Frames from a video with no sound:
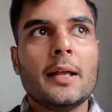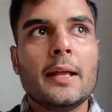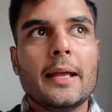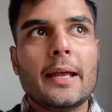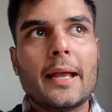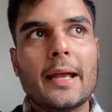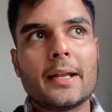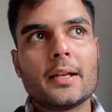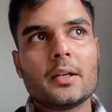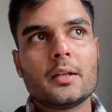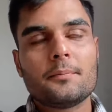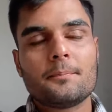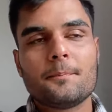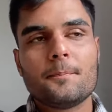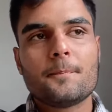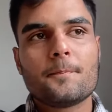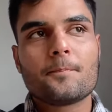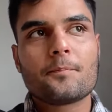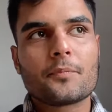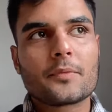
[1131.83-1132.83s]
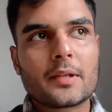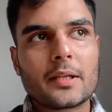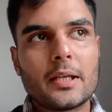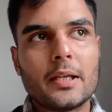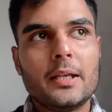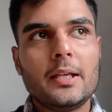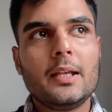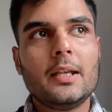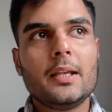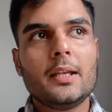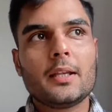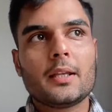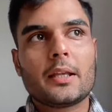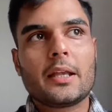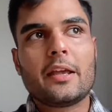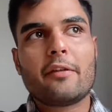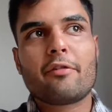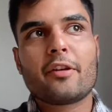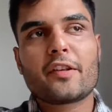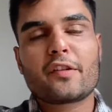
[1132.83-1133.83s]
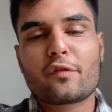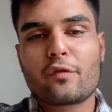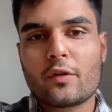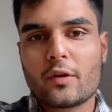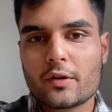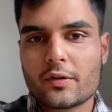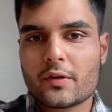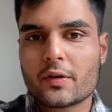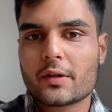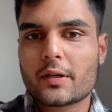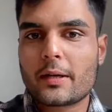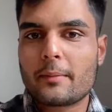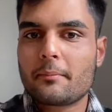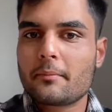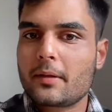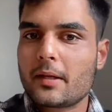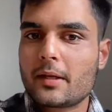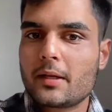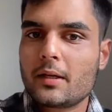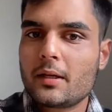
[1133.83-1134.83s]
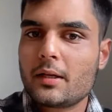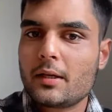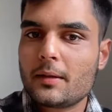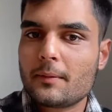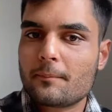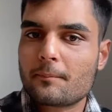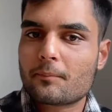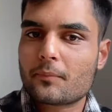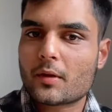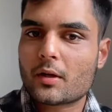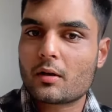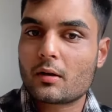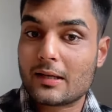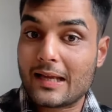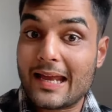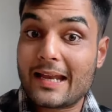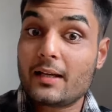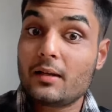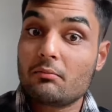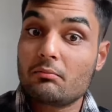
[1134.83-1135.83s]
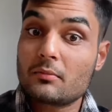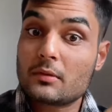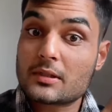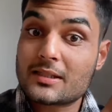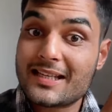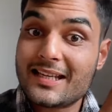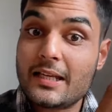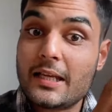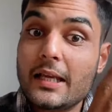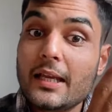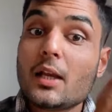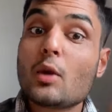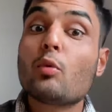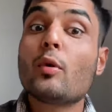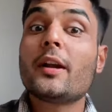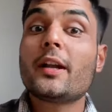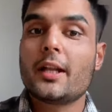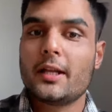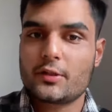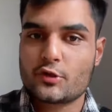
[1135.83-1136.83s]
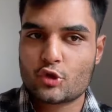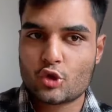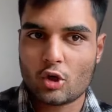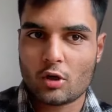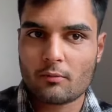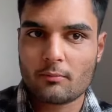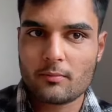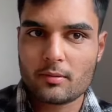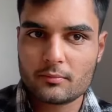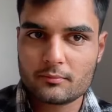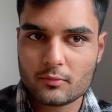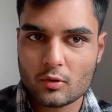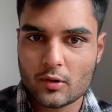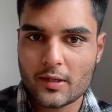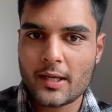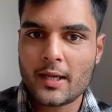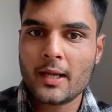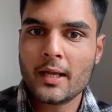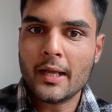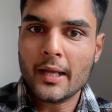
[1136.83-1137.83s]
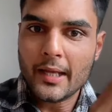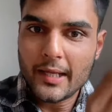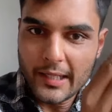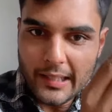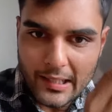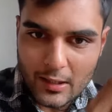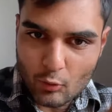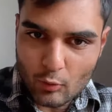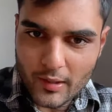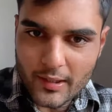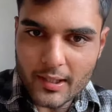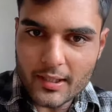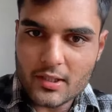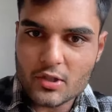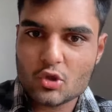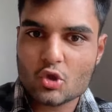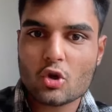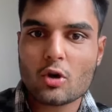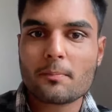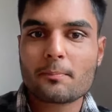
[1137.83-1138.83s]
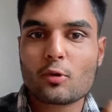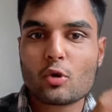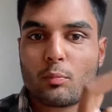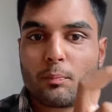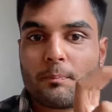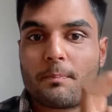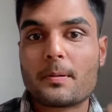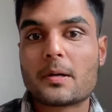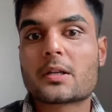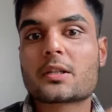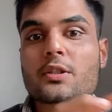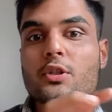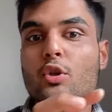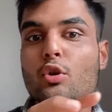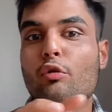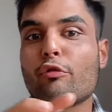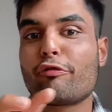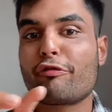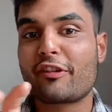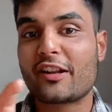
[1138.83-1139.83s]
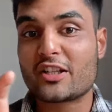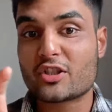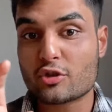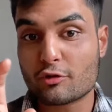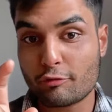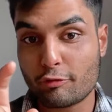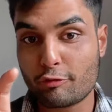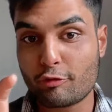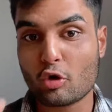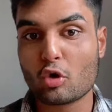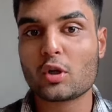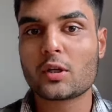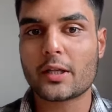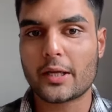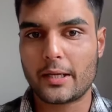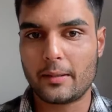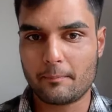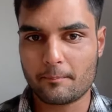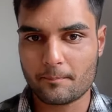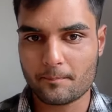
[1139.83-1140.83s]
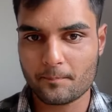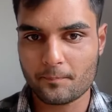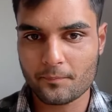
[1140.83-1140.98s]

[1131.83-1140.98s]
And he gave his first attempt in and see, he quit his job. Okay, he quit his job to pursue French full time.